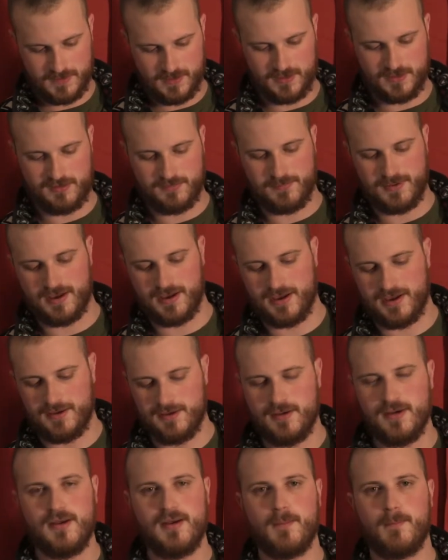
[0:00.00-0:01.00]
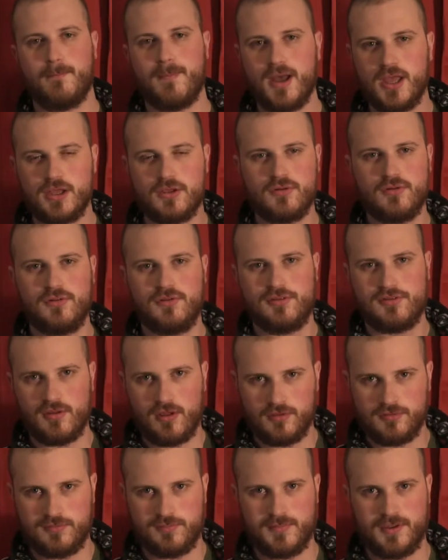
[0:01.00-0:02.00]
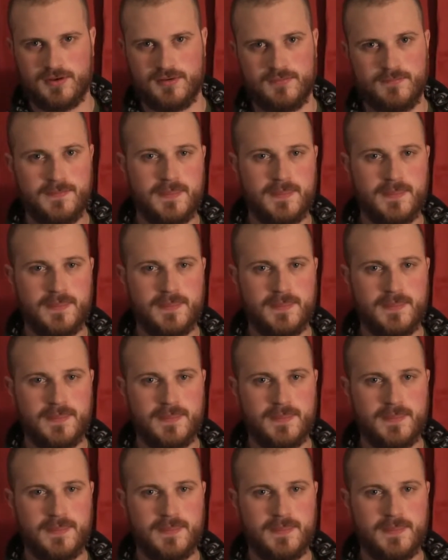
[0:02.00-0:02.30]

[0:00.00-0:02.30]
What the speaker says: It's by Michael Saltsman.